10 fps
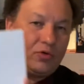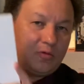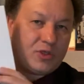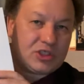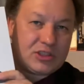
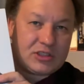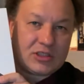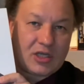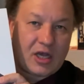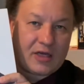which is
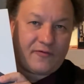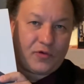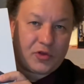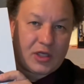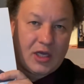designed for
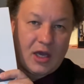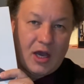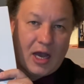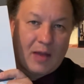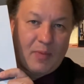the
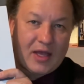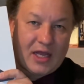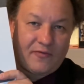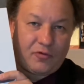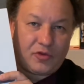iPad Air
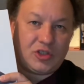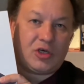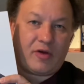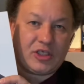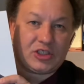4th
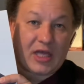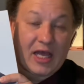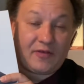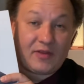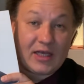generation
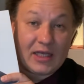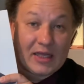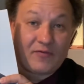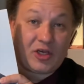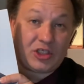and the
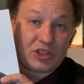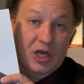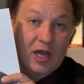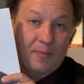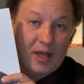11-inch
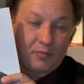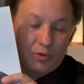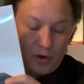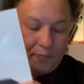iPad Pro.